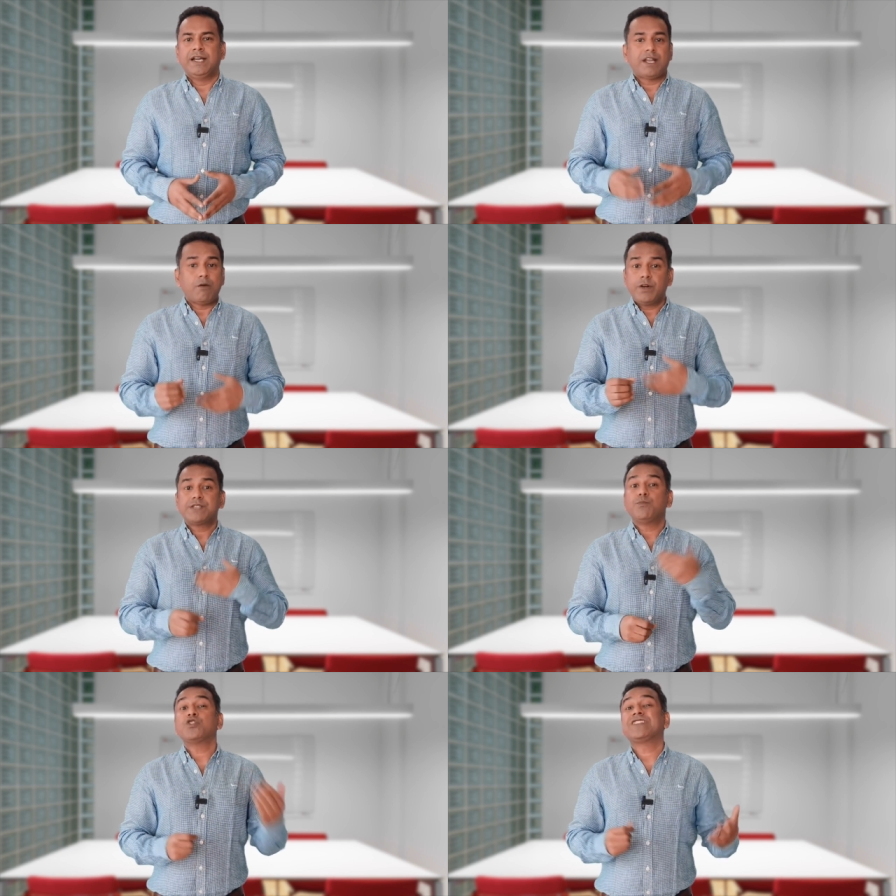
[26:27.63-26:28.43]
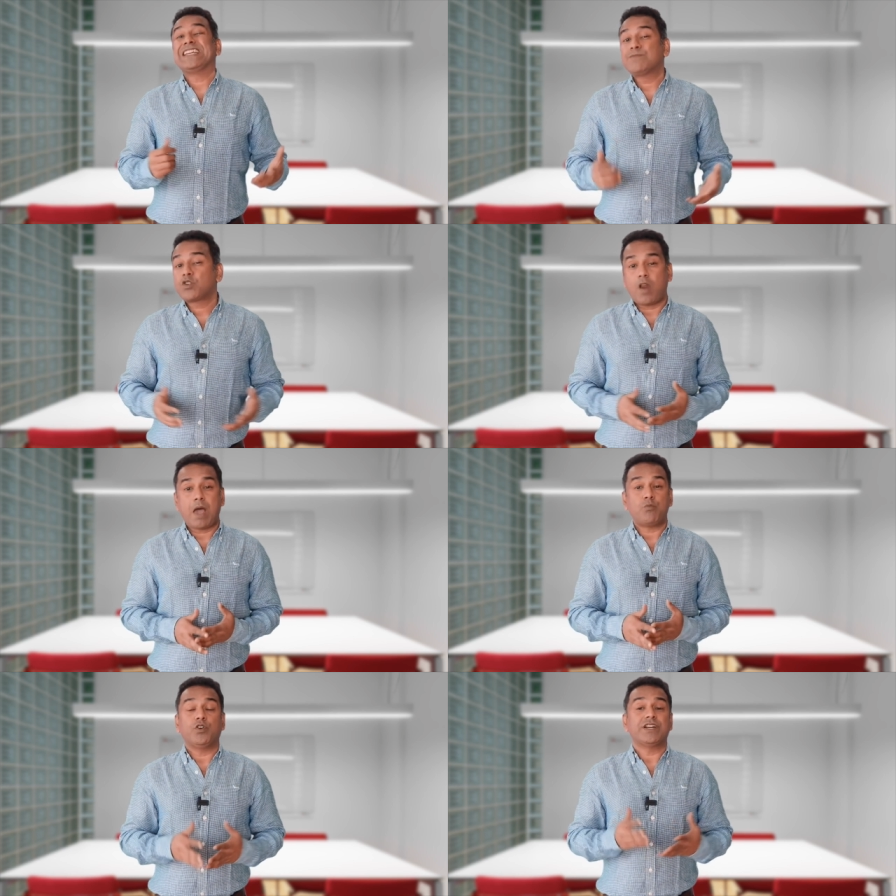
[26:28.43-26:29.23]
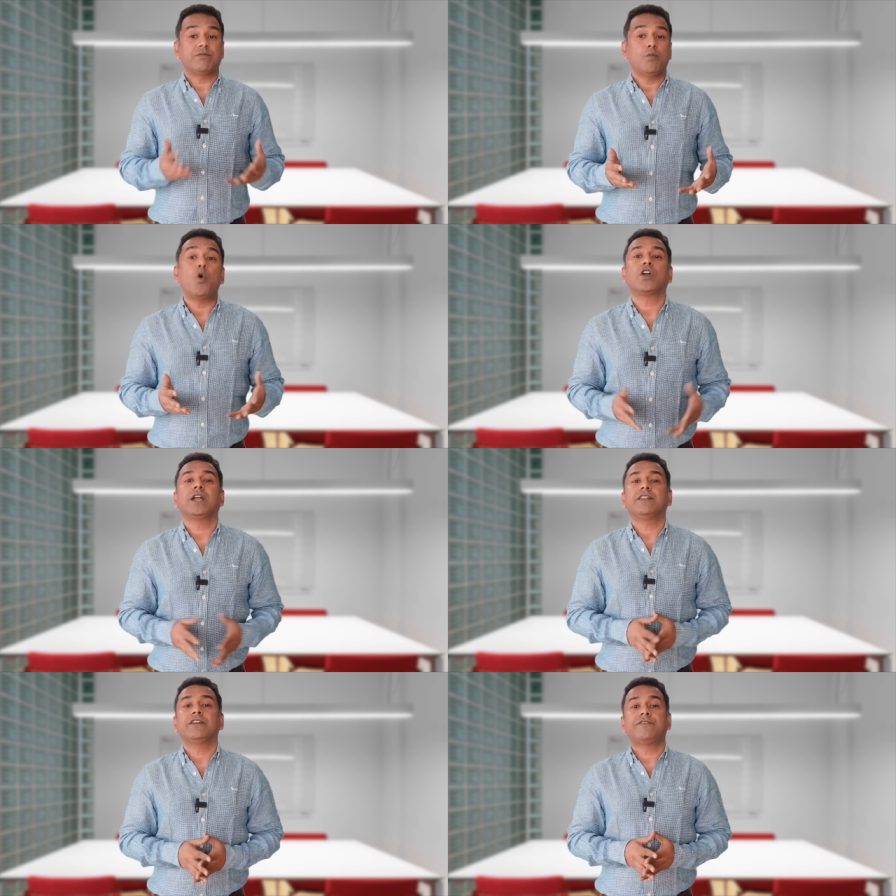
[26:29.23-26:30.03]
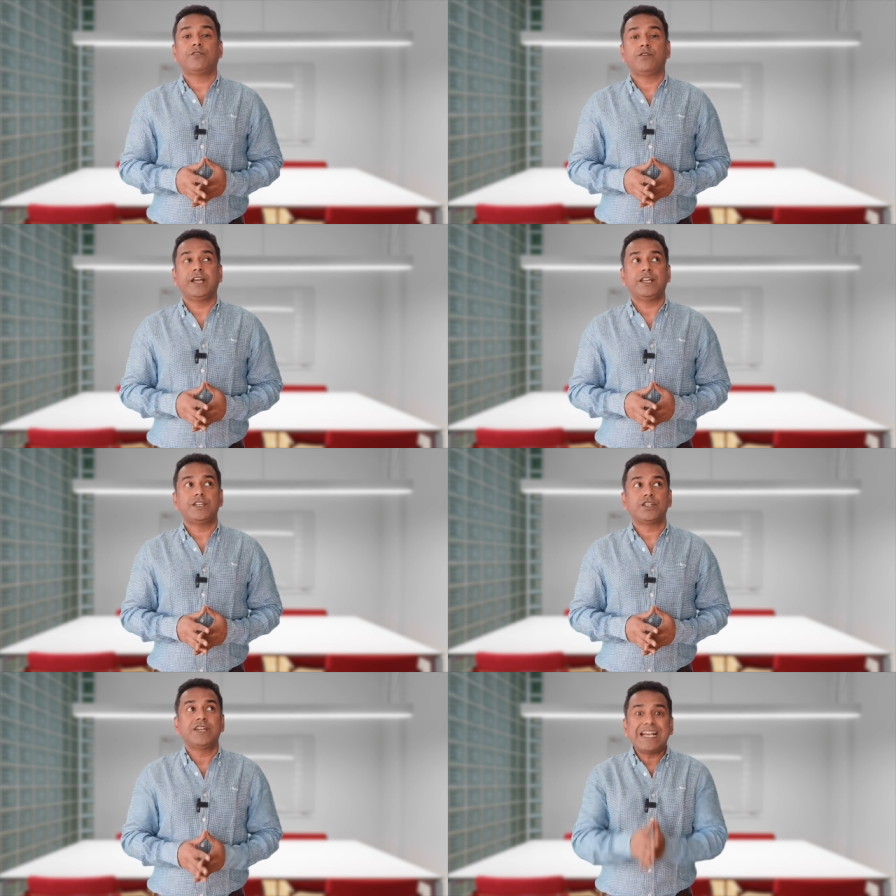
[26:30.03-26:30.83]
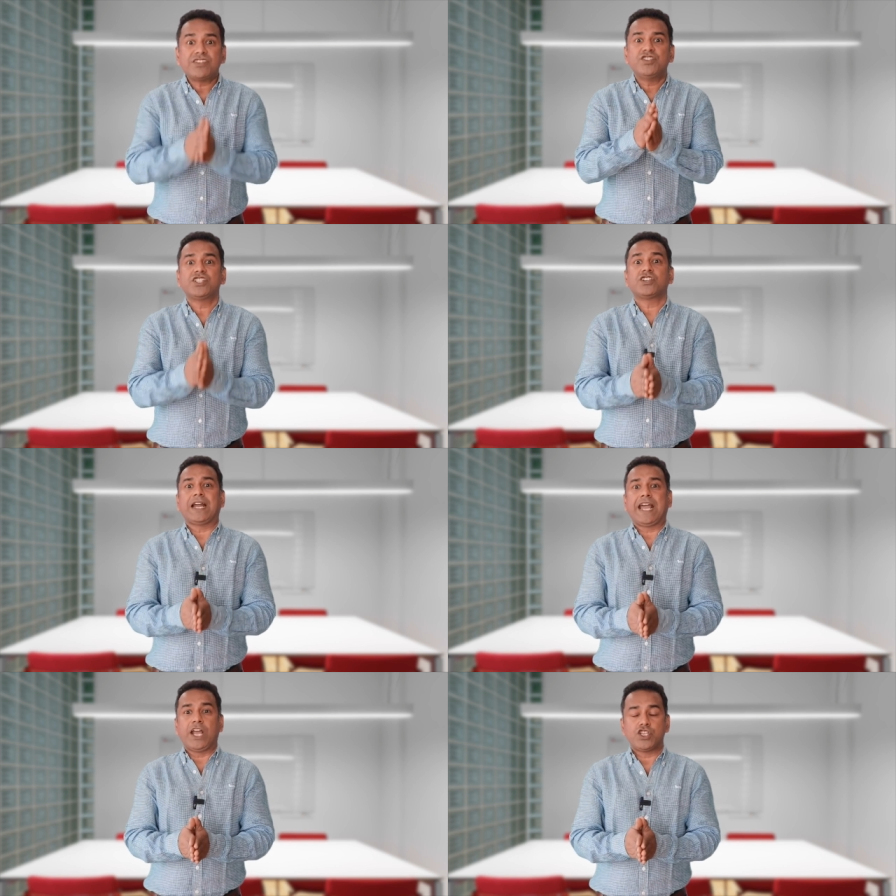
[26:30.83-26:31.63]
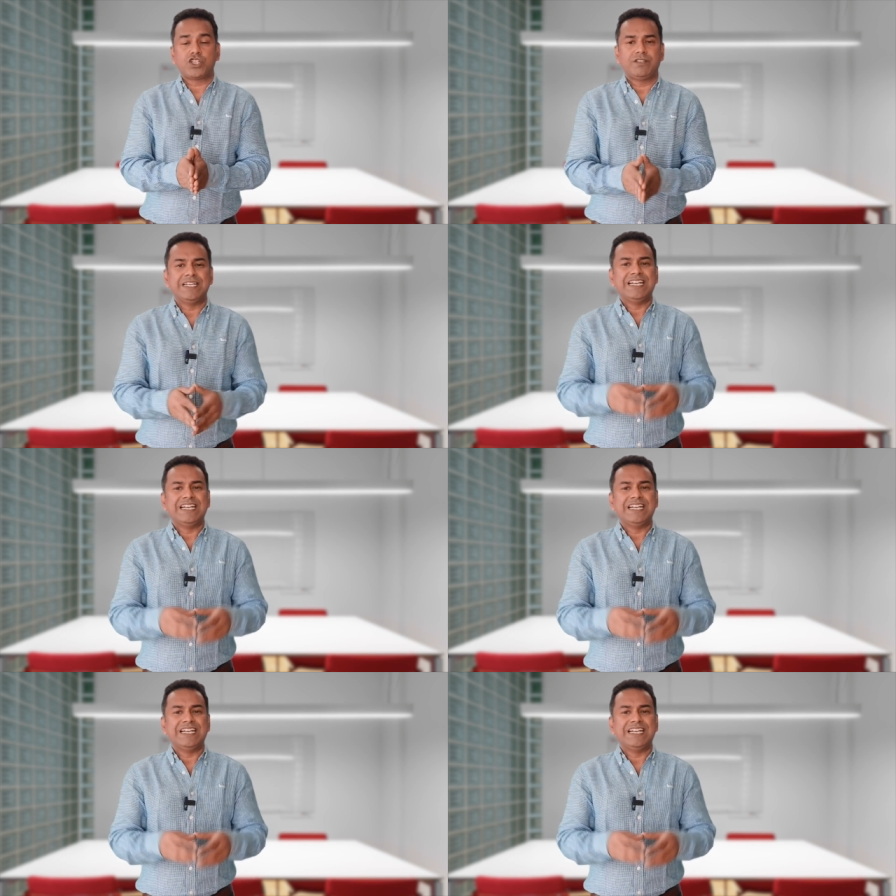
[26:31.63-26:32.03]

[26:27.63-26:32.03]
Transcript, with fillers: Nowadays, most teams collaborate remotely. Therefore, in today's digital age,